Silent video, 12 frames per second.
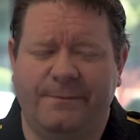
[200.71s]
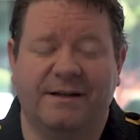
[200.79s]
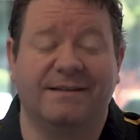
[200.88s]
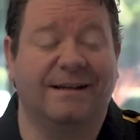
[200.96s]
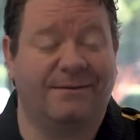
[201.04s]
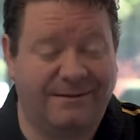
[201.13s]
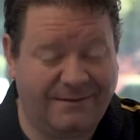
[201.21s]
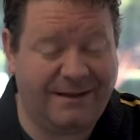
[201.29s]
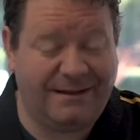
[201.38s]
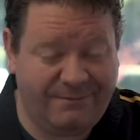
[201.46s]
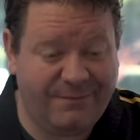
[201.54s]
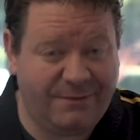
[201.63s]
And I was like,
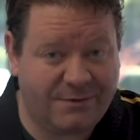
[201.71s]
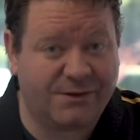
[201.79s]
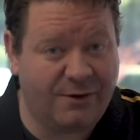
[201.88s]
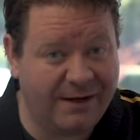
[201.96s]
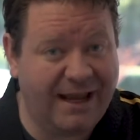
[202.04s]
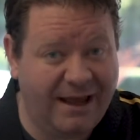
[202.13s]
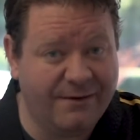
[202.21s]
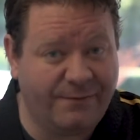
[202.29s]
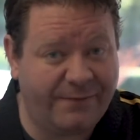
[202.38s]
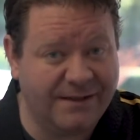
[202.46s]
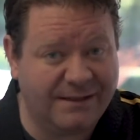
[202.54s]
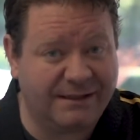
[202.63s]
so again,
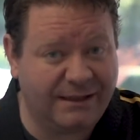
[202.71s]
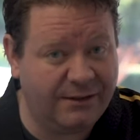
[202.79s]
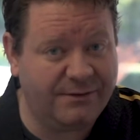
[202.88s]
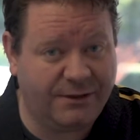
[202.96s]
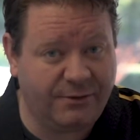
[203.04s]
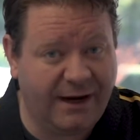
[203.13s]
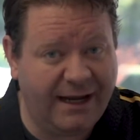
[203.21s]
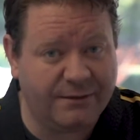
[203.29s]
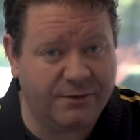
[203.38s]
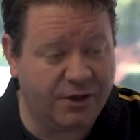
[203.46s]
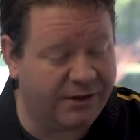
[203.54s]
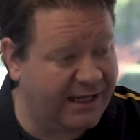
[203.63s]
physically you did
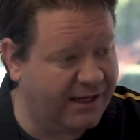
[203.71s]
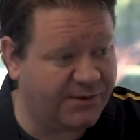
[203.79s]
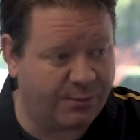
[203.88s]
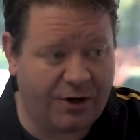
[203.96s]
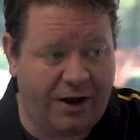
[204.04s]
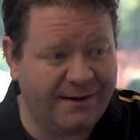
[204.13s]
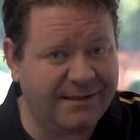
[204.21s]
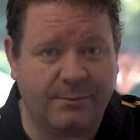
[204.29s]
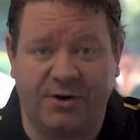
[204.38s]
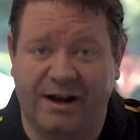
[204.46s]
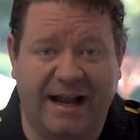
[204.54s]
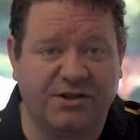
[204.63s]
great. Your kicks were
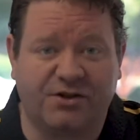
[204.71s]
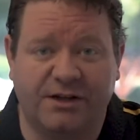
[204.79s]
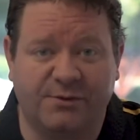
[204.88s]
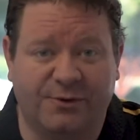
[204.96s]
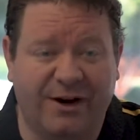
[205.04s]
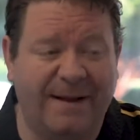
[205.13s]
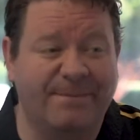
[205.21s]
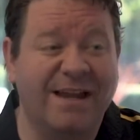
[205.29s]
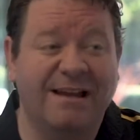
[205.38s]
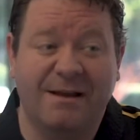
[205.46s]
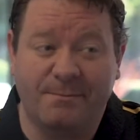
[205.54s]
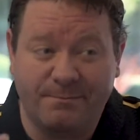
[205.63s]
awesome. Your hand strikes were great.
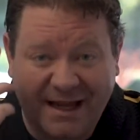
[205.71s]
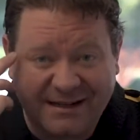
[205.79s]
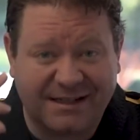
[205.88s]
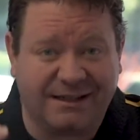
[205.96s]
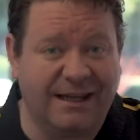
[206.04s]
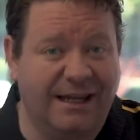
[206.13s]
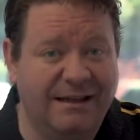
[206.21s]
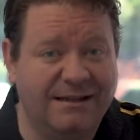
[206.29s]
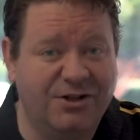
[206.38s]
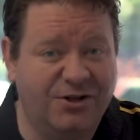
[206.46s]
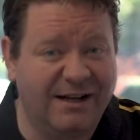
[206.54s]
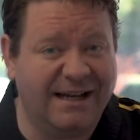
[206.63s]
Mentally,
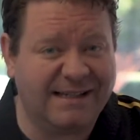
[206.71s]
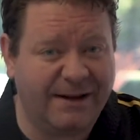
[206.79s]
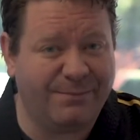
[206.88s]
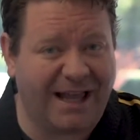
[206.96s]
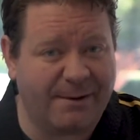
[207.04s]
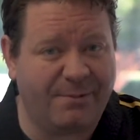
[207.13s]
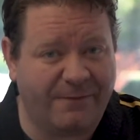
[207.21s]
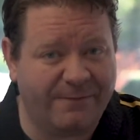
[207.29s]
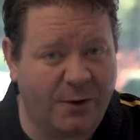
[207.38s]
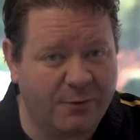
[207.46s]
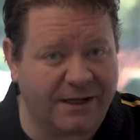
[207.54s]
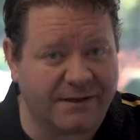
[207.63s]
did you guys have black belt
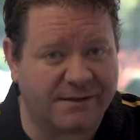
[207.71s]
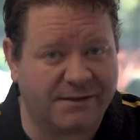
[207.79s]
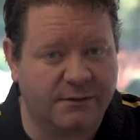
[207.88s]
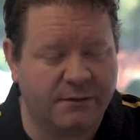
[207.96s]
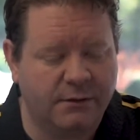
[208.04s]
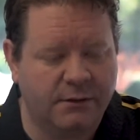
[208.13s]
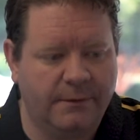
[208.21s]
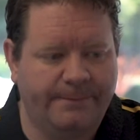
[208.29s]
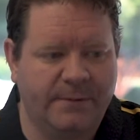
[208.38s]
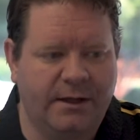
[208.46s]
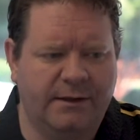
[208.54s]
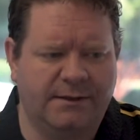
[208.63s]
focus?
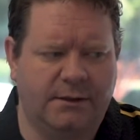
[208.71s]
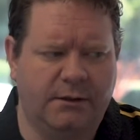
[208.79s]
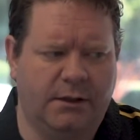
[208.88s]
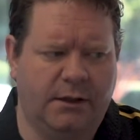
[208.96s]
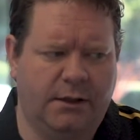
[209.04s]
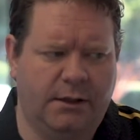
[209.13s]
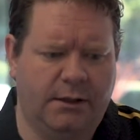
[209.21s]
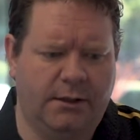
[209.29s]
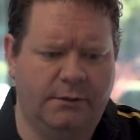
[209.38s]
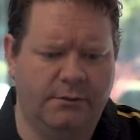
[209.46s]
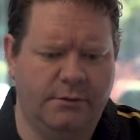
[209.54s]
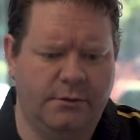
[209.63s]
And they said,
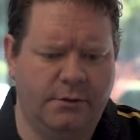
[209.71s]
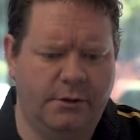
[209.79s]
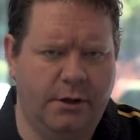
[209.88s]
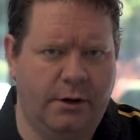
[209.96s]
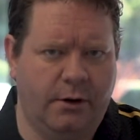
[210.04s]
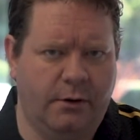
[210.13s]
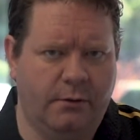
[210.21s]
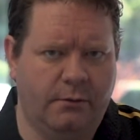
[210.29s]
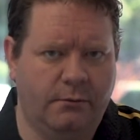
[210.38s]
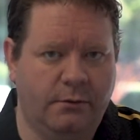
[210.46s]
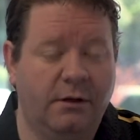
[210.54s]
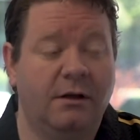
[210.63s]

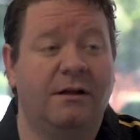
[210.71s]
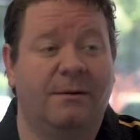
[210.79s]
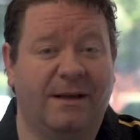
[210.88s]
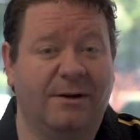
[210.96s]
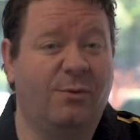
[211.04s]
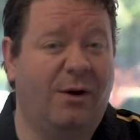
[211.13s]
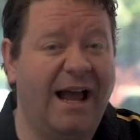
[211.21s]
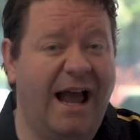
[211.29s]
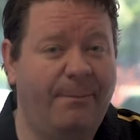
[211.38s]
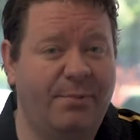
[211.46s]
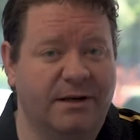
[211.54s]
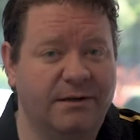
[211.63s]
no. I'm like, what
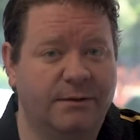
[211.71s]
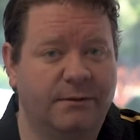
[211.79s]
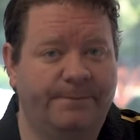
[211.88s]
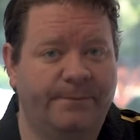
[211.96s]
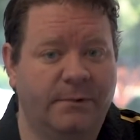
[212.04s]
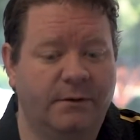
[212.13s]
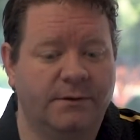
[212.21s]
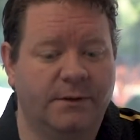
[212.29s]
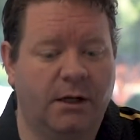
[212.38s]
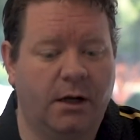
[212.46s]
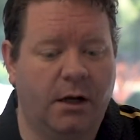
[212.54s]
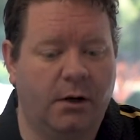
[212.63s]
happened? I said,
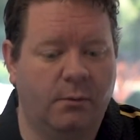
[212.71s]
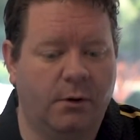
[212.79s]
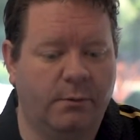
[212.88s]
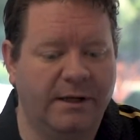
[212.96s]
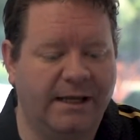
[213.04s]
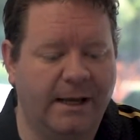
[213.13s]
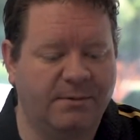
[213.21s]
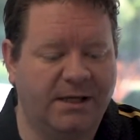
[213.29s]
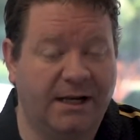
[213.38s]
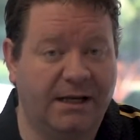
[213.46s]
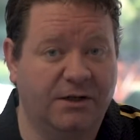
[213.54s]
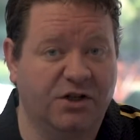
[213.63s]
well, we kept
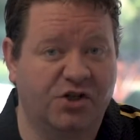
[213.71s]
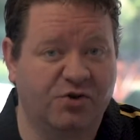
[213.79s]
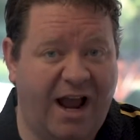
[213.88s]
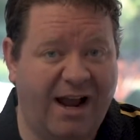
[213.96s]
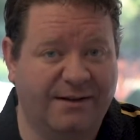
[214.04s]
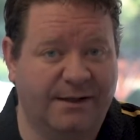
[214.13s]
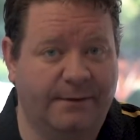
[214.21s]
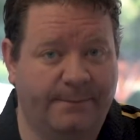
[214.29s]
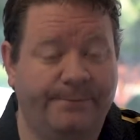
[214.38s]
getting distracted.